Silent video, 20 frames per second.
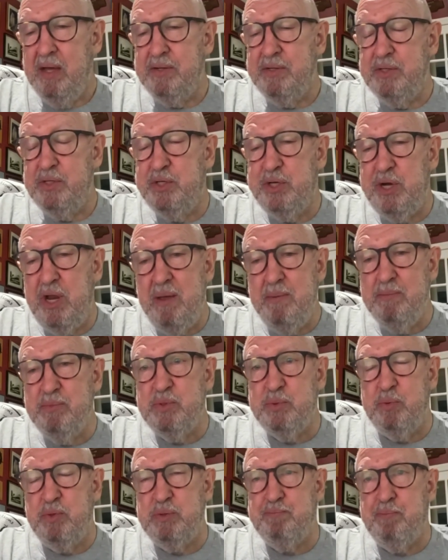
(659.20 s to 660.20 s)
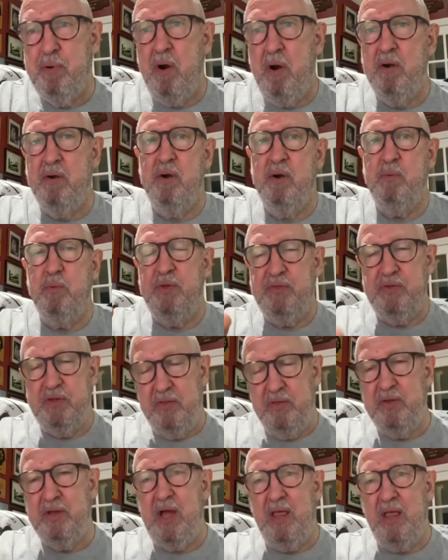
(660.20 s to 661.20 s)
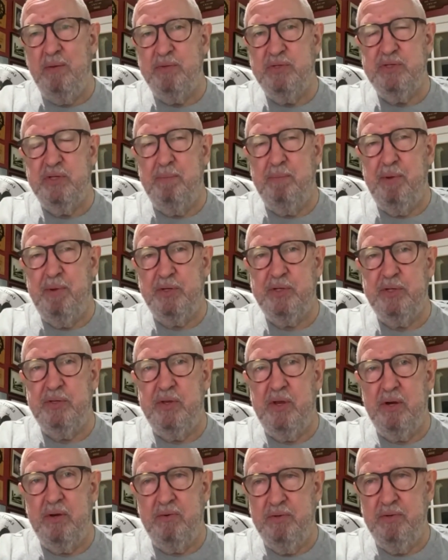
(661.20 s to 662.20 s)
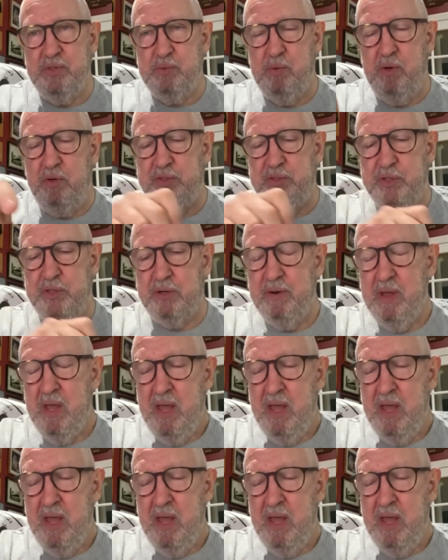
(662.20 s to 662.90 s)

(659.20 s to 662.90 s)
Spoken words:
James was partnered with the other guy that was in the picture there, Chris Wilshire.